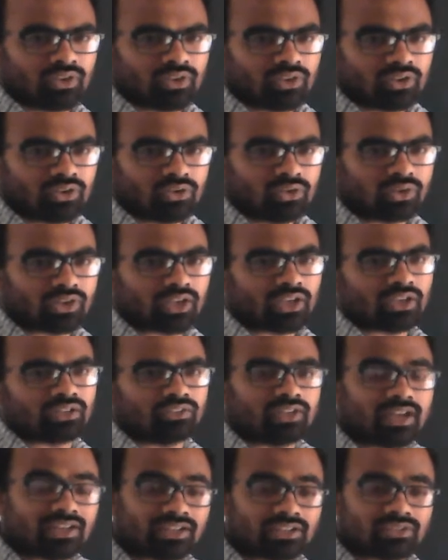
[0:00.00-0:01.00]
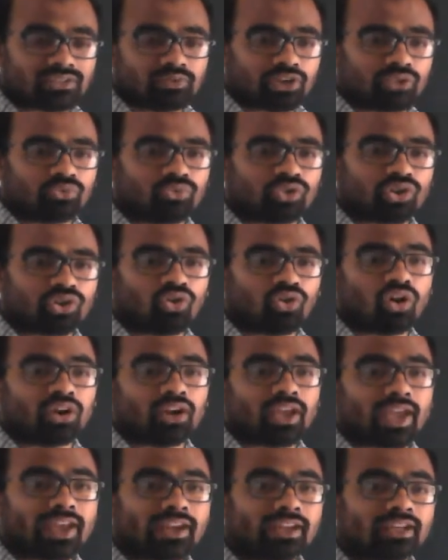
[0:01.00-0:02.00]
Okay, that is why you
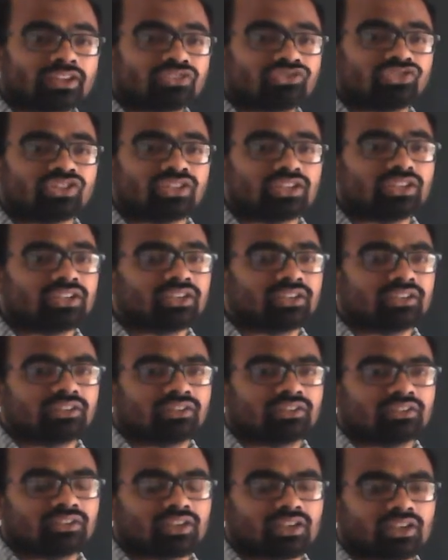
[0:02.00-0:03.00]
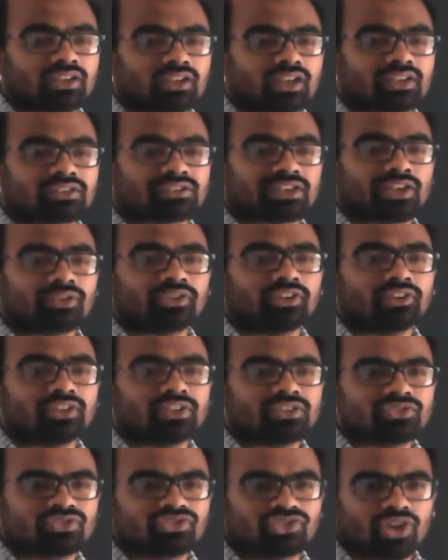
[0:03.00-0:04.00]
call energy. SI unit
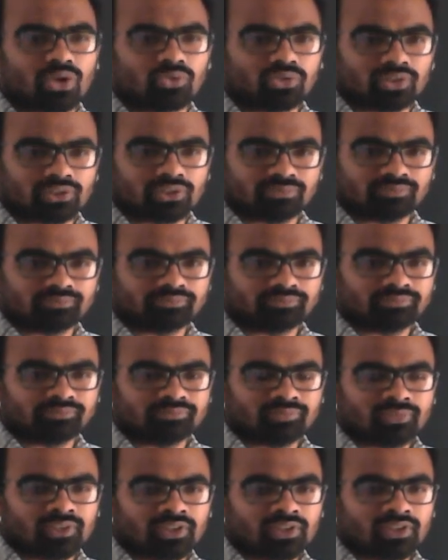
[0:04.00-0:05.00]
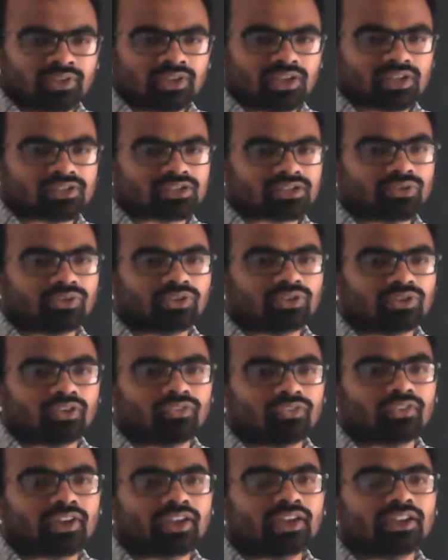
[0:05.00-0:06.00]
is Joule. SI unit
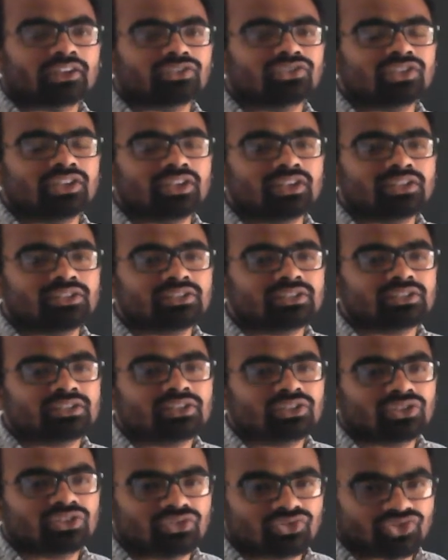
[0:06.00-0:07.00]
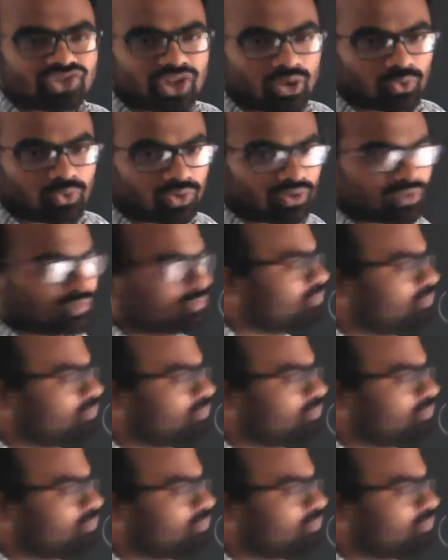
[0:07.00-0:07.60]
of energy is Joule.